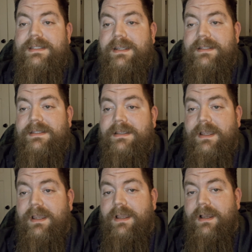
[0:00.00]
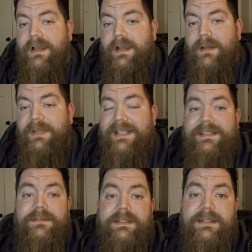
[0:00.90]
States.
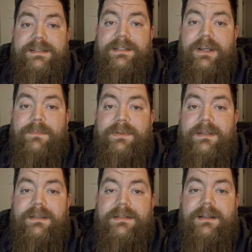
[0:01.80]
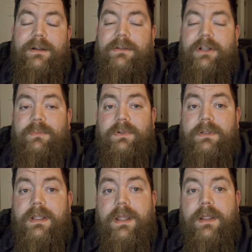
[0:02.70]
Basically, he's going to upend the entire
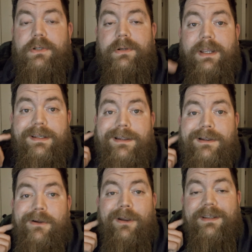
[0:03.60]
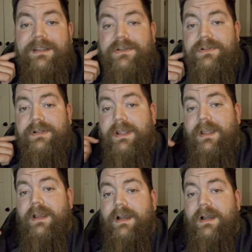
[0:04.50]
global trade architecture.